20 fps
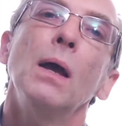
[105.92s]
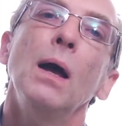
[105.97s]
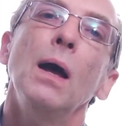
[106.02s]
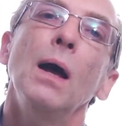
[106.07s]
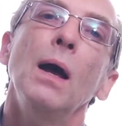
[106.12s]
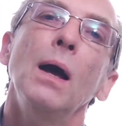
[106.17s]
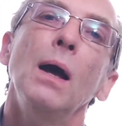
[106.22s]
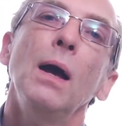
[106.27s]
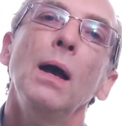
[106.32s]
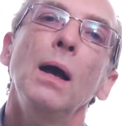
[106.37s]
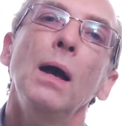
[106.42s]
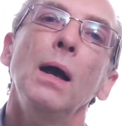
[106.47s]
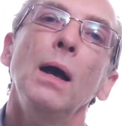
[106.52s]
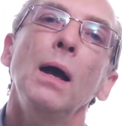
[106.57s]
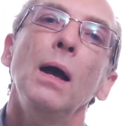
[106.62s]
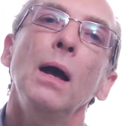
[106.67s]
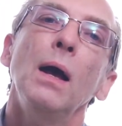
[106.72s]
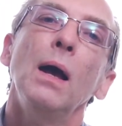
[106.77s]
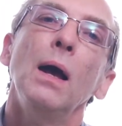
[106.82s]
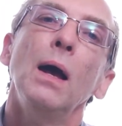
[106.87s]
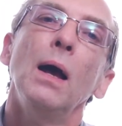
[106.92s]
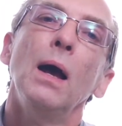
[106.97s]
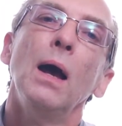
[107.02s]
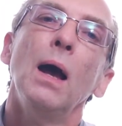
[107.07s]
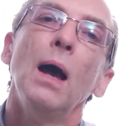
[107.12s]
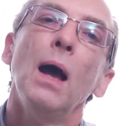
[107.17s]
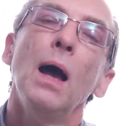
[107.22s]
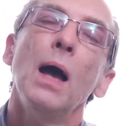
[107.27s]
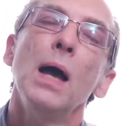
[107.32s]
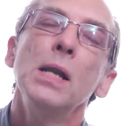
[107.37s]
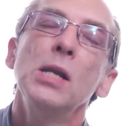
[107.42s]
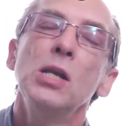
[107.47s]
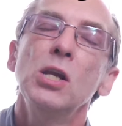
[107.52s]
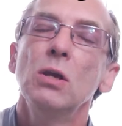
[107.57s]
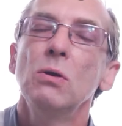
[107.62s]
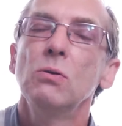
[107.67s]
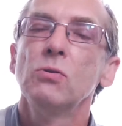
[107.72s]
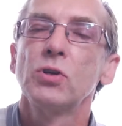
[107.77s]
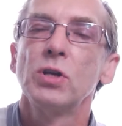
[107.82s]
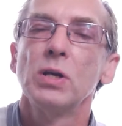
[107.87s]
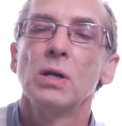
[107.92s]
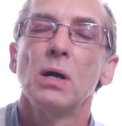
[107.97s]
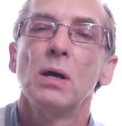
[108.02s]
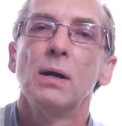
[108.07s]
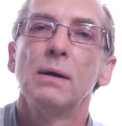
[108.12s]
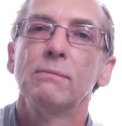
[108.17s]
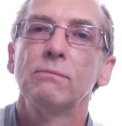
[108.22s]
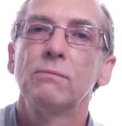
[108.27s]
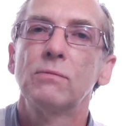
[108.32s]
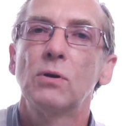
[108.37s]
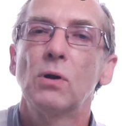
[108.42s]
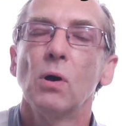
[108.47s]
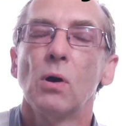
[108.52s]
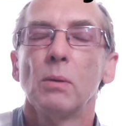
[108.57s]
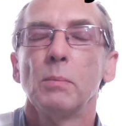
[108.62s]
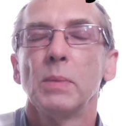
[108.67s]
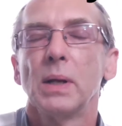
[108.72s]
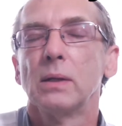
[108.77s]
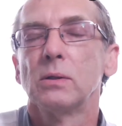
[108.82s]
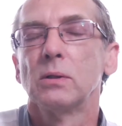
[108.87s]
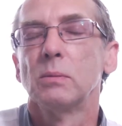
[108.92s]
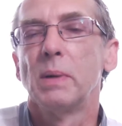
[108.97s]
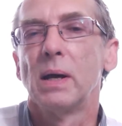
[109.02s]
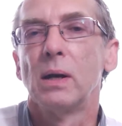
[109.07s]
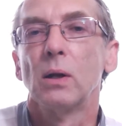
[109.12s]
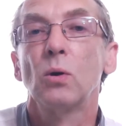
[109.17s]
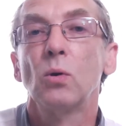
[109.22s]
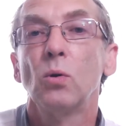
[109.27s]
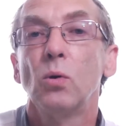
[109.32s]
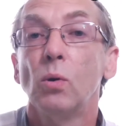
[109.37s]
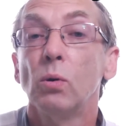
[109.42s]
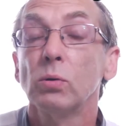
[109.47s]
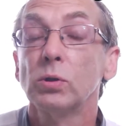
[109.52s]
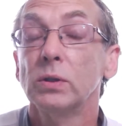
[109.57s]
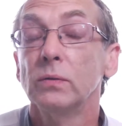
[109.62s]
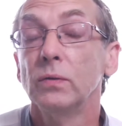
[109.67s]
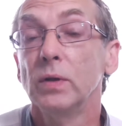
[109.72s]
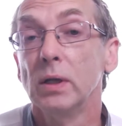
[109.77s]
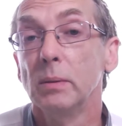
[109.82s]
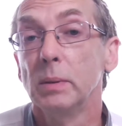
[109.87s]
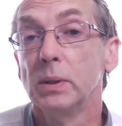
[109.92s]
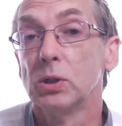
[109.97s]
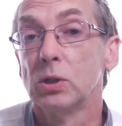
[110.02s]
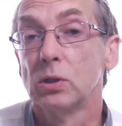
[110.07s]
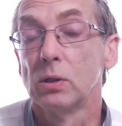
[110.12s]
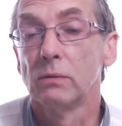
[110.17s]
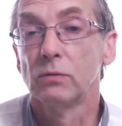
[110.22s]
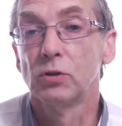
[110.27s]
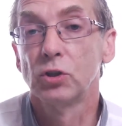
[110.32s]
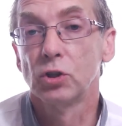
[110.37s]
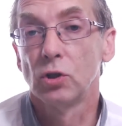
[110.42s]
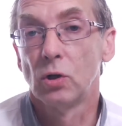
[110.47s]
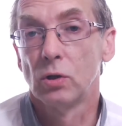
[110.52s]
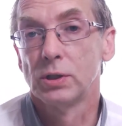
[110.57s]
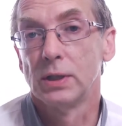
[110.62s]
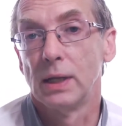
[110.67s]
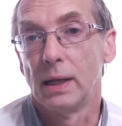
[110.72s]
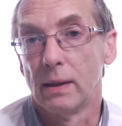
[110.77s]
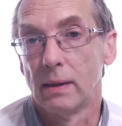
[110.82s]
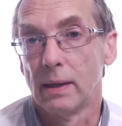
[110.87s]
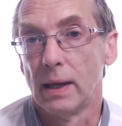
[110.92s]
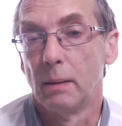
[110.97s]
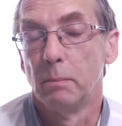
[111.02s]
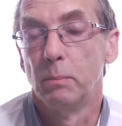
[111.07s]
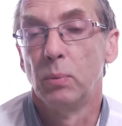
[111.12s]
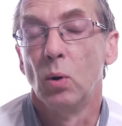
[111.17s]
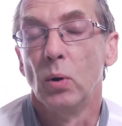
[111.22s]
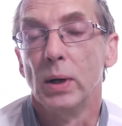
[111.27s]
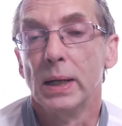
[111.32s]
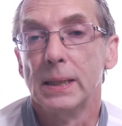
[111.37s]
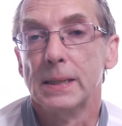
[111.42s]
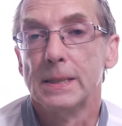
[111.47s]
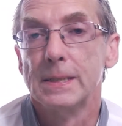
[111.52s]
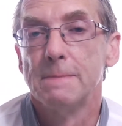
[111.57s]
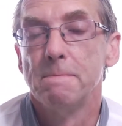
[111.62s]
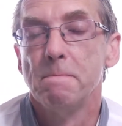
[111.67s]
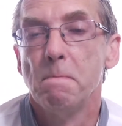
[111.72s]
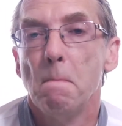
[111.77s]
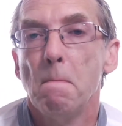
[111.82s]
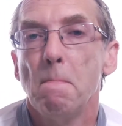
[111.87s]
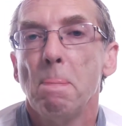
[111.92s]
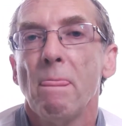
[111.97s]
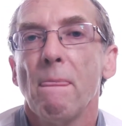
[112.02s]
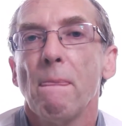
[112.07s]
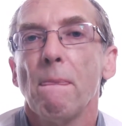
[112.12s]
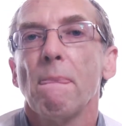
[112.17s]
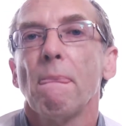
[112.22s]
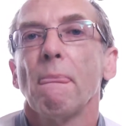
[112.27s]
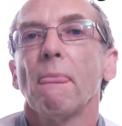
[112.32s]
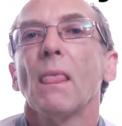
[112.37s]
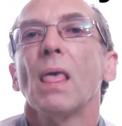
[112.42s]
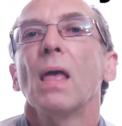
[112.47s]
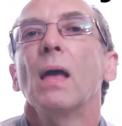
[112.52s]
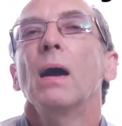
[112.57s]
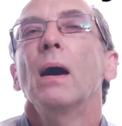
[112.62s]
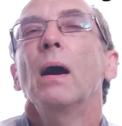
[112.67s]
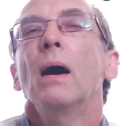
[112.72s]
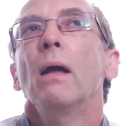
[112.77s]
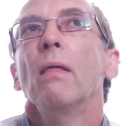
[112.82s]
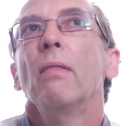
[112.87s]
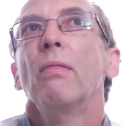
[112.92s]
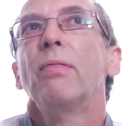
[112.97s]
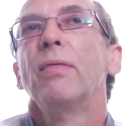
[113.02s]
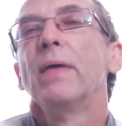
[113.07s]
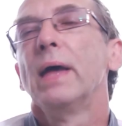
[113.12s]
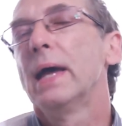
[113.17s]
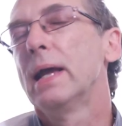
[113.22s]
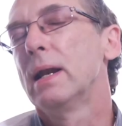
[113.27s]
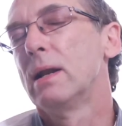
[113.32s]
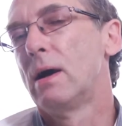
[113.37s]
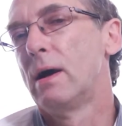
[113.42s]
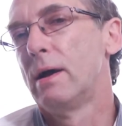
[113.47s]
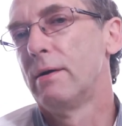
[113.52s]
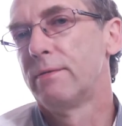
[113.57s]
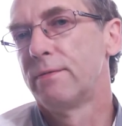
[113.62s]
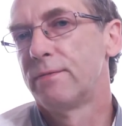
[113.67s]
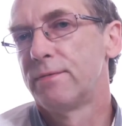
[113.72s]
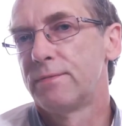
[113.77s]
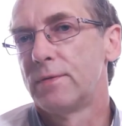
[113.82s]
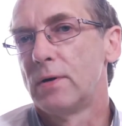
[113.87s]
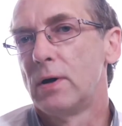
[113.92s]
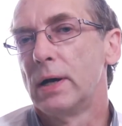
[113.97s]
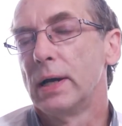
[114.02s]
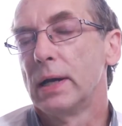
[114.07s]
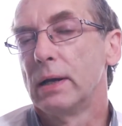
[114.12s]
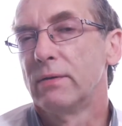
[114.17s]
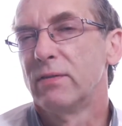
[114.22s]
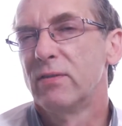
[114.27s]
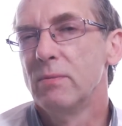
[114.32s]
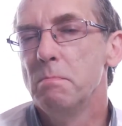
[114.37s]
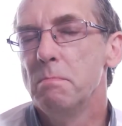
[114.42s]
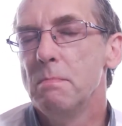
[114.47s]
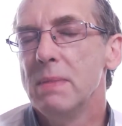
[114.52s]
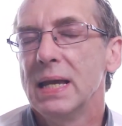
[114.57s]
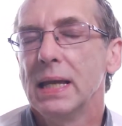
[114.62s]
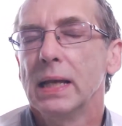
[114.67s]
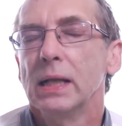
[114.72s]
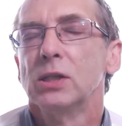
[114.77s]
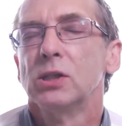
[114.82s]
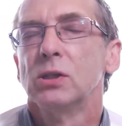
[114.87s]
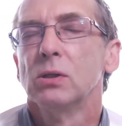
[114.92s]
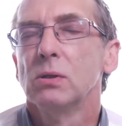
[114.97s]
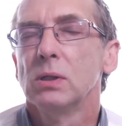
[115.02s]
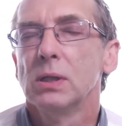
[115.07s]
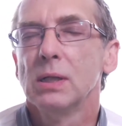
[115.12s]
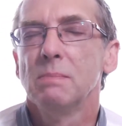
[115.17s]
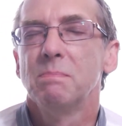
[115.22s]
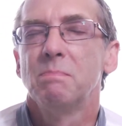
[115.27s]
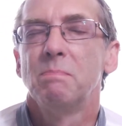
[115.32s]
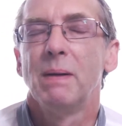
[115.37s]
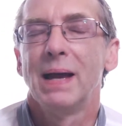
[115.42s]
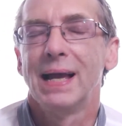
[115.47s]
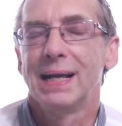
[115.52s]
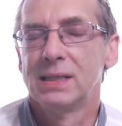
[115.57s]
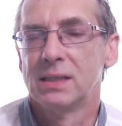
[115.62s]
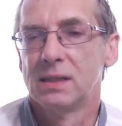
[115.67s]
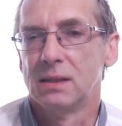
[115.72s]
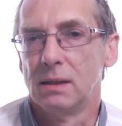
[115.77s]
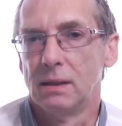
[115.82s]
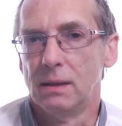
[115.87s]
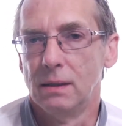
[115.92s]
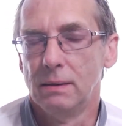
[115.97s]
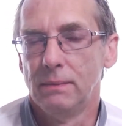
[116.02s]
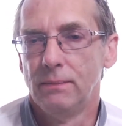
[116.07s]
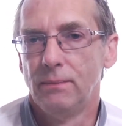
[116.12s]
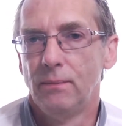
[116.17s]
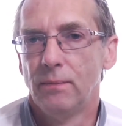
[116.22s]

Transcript: And usually I've got them down to about a quarter of the image that I've shot at that point. Then I find, for me, it's usually better